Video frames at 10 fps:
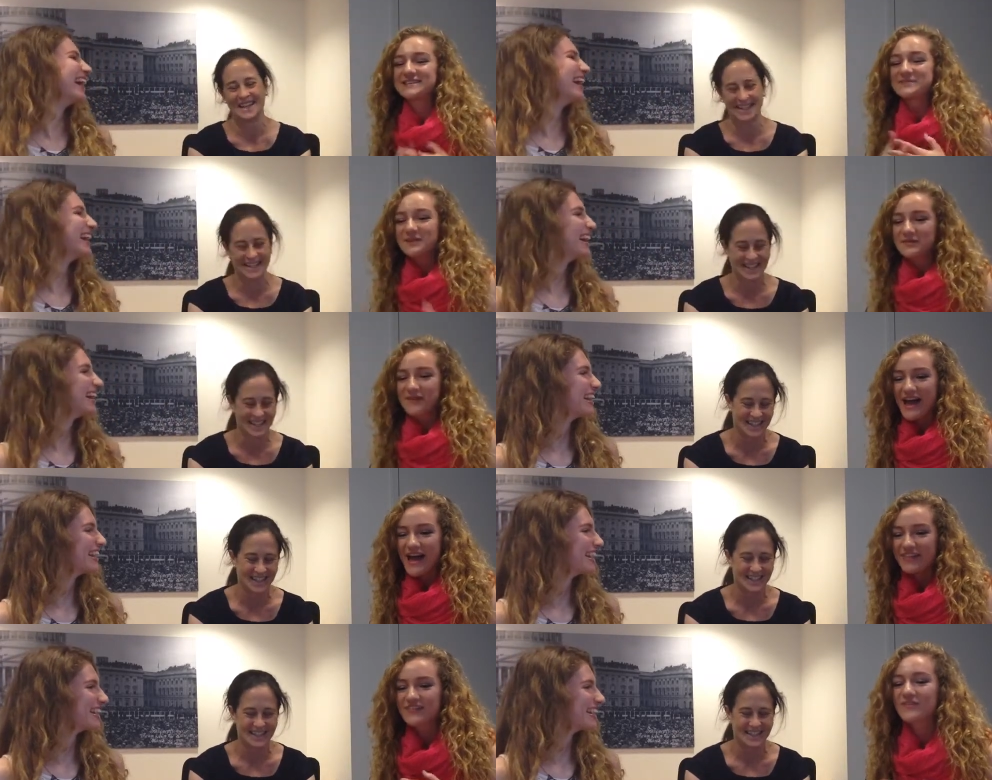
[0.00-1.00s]
Speaker 1: similar
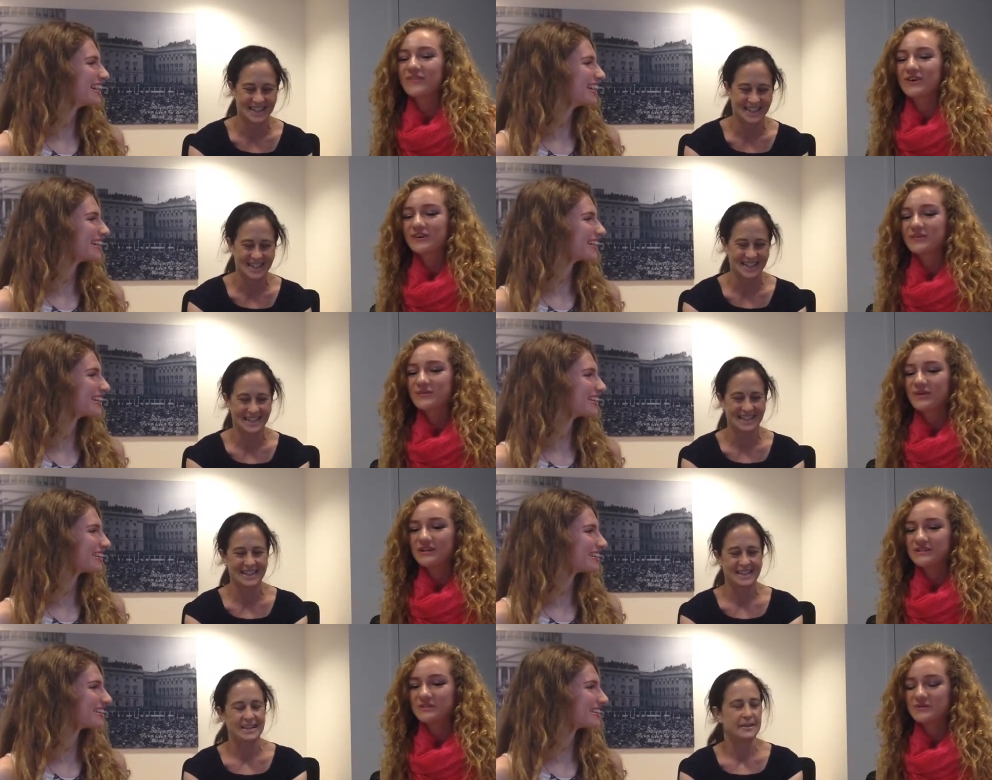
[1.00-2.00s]
path, or who
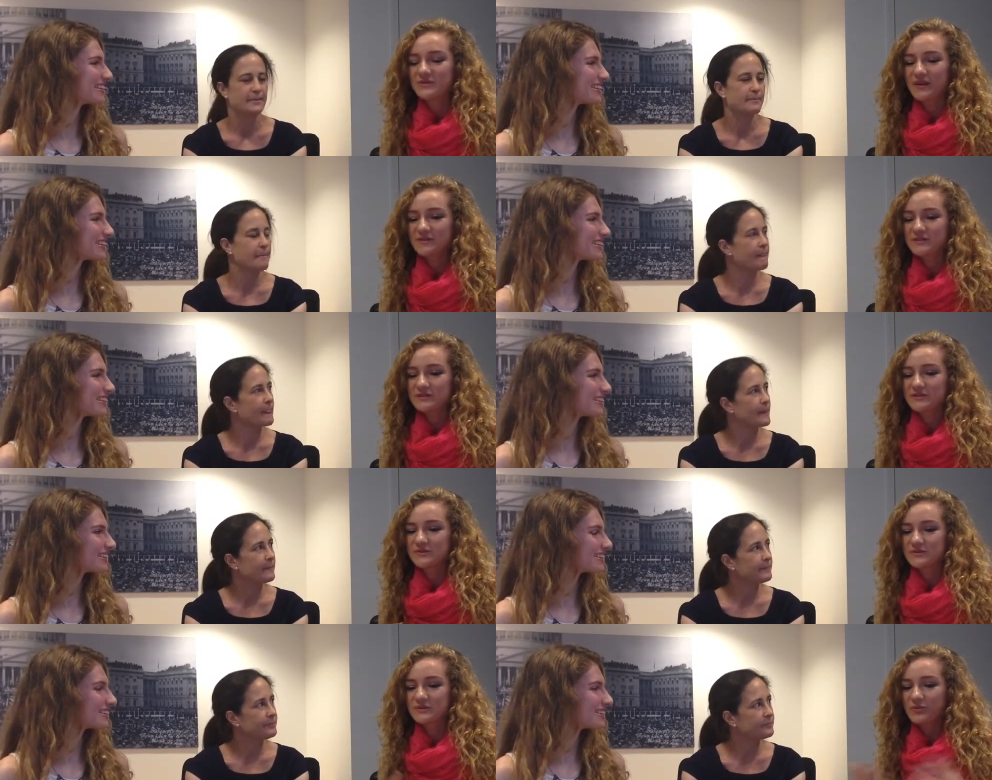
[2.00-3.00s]
want to be able
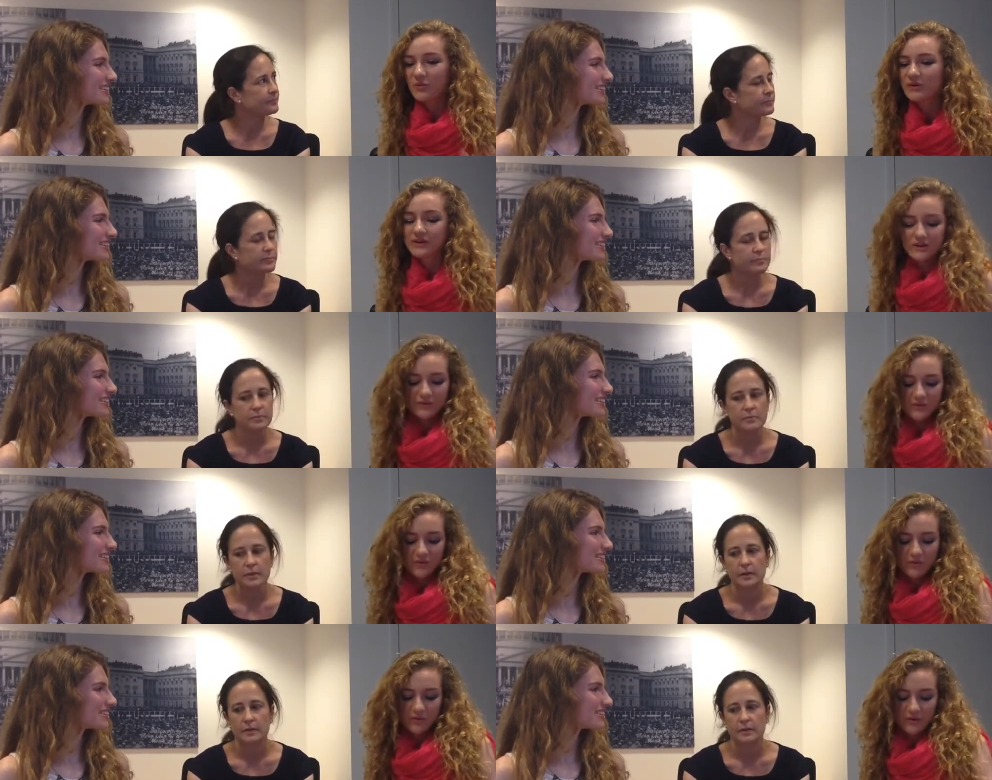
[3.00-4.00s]
to support you
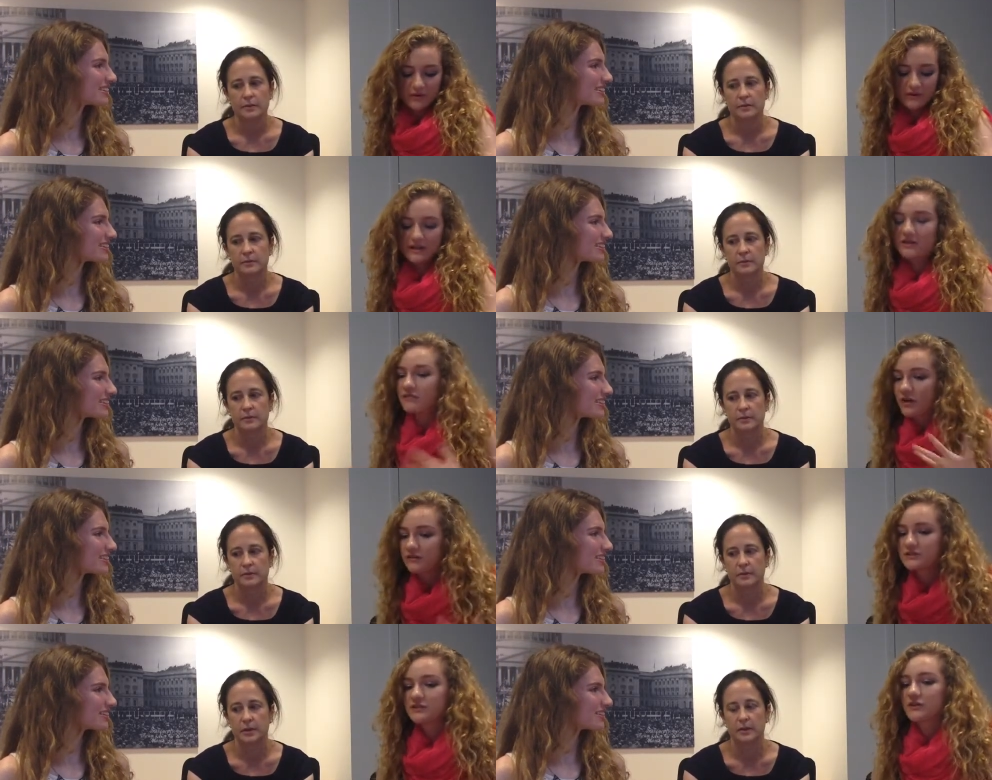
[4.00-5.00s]
or get
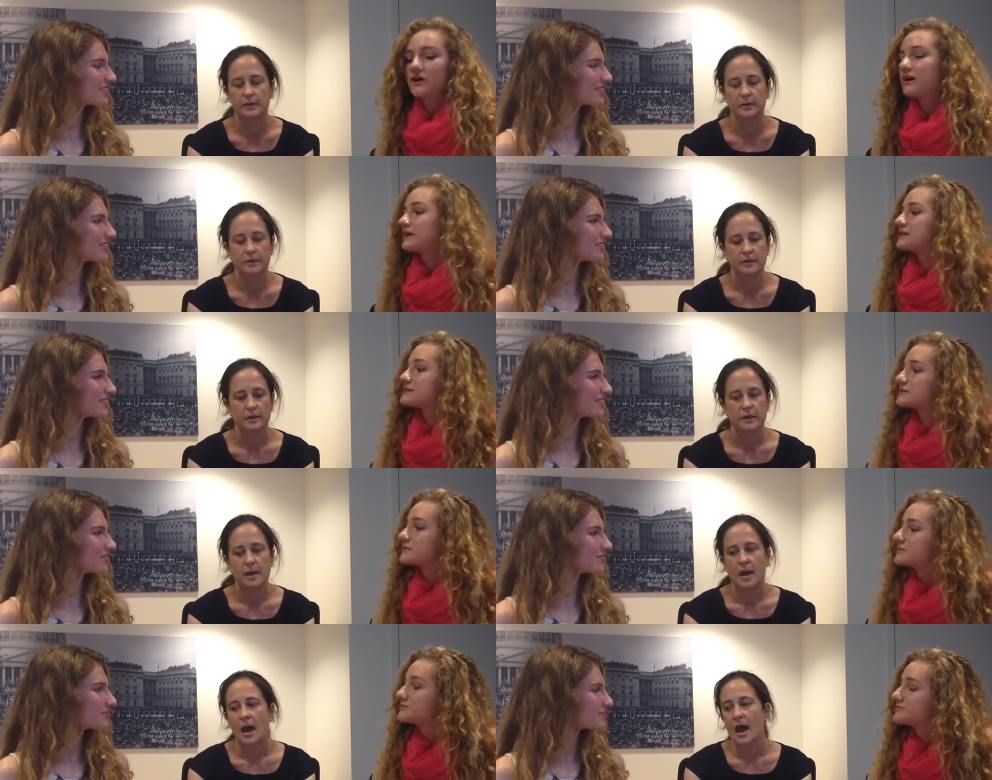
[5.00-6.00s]
involved in yeah.
Speaker 2: your cause?
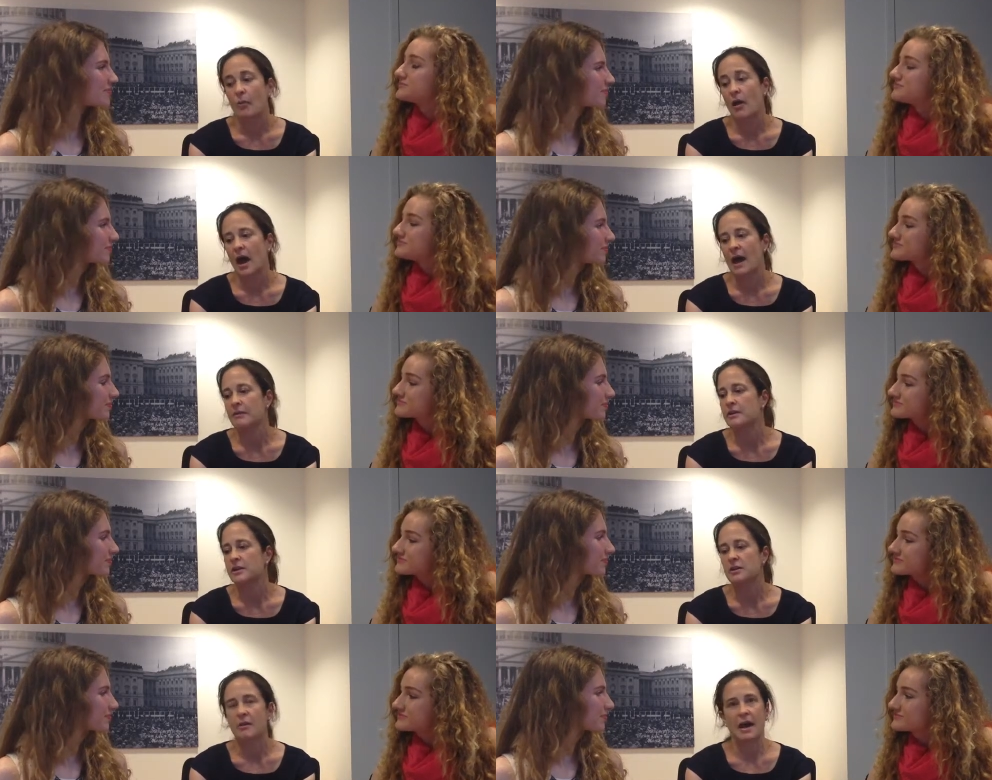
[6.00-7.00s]
Well, I would,
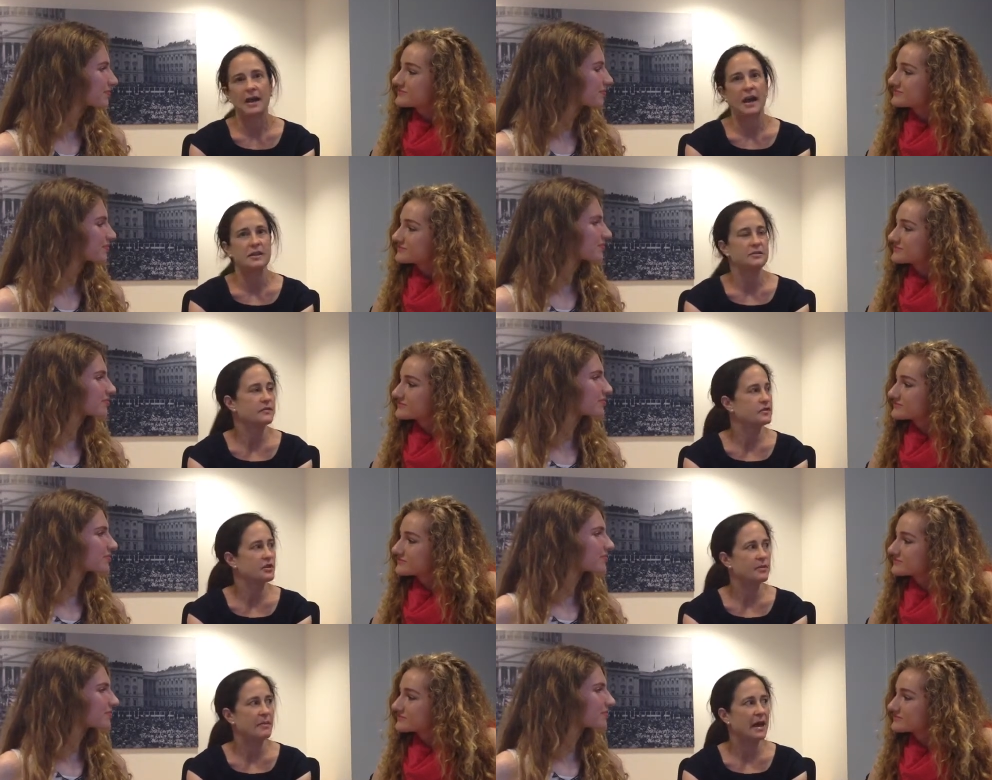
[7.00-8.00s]
you know, I, I sort of
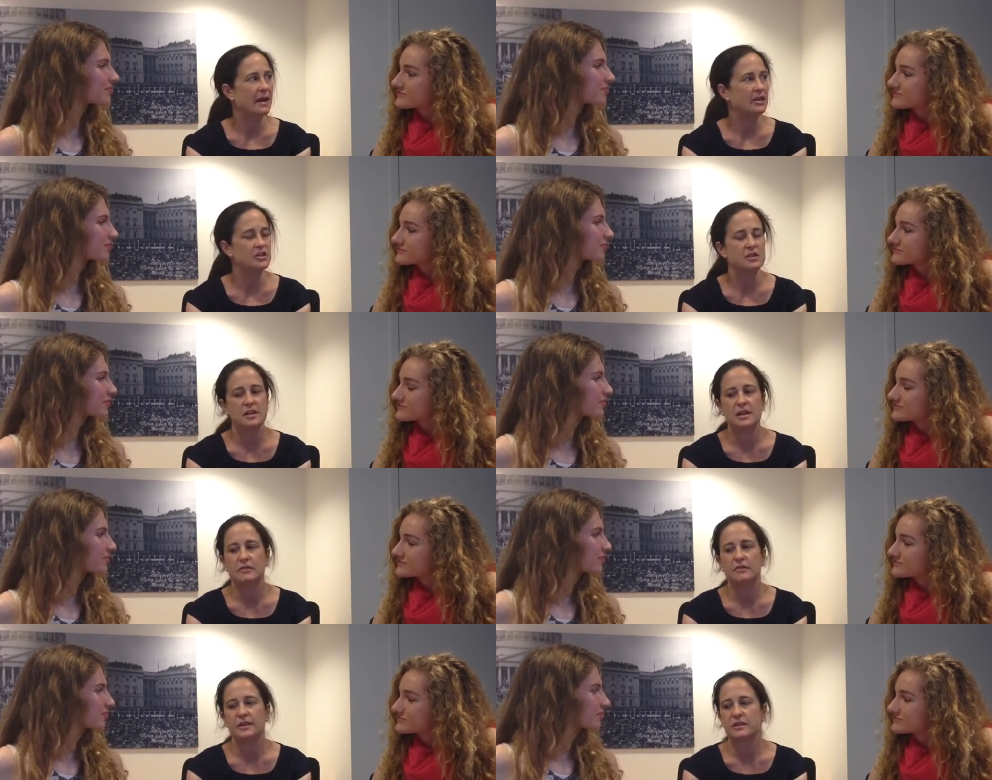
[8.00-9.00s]
turn it back actually
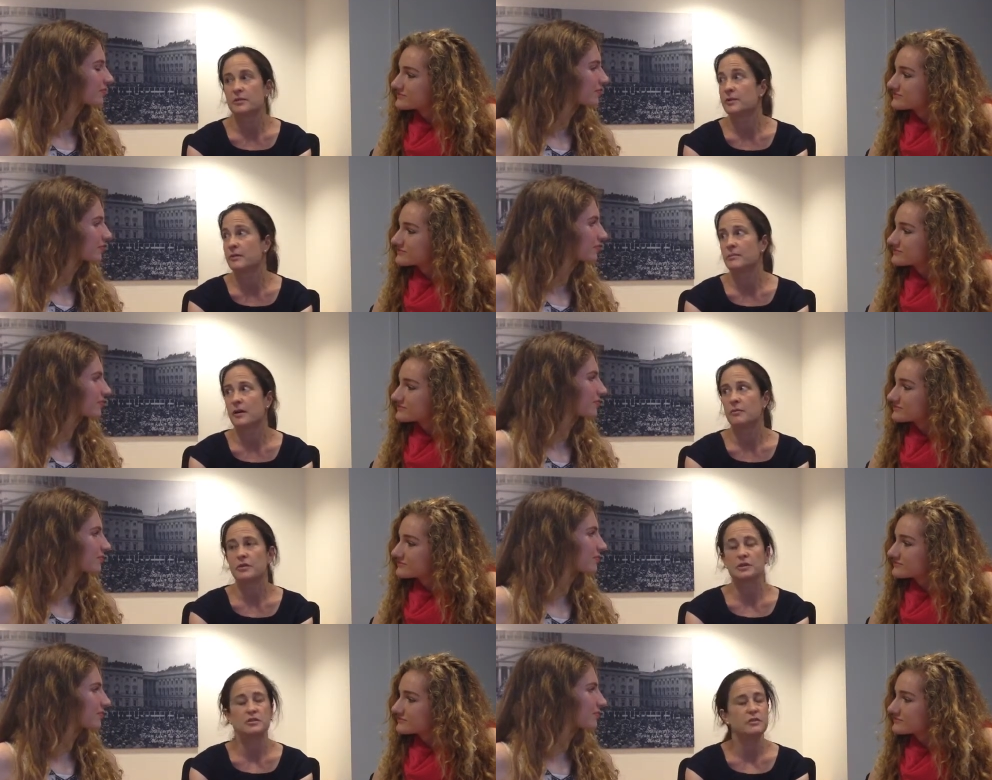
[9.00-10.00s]
and reflect a little bit on, on
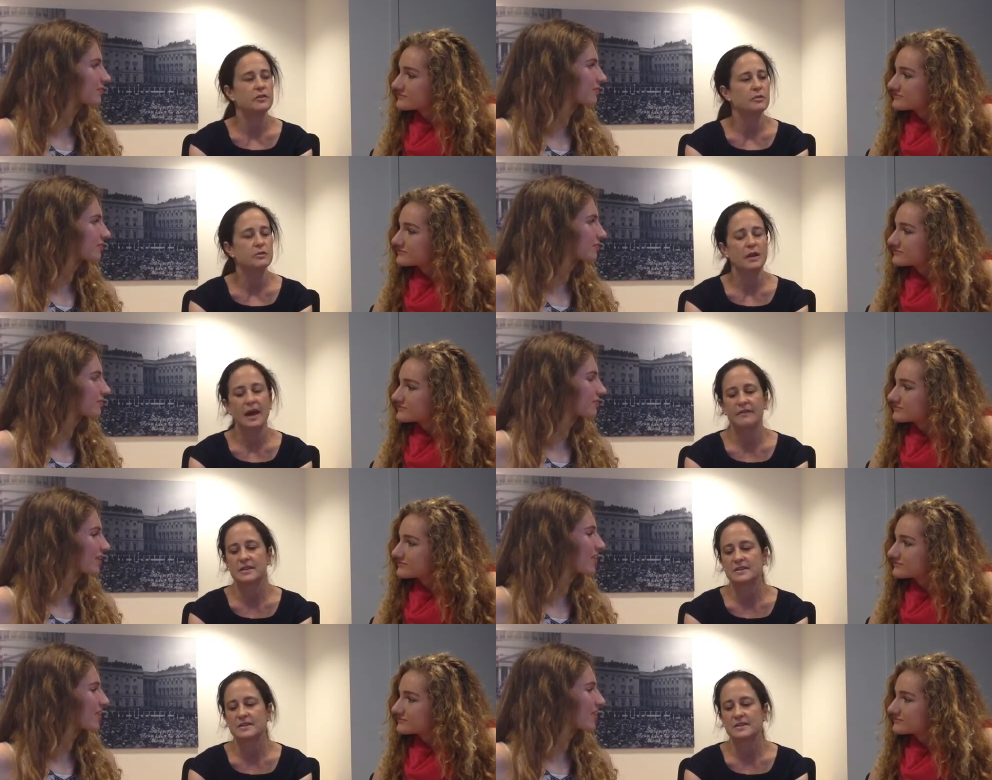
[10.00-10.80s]
what the two of you are doing. I have to oh,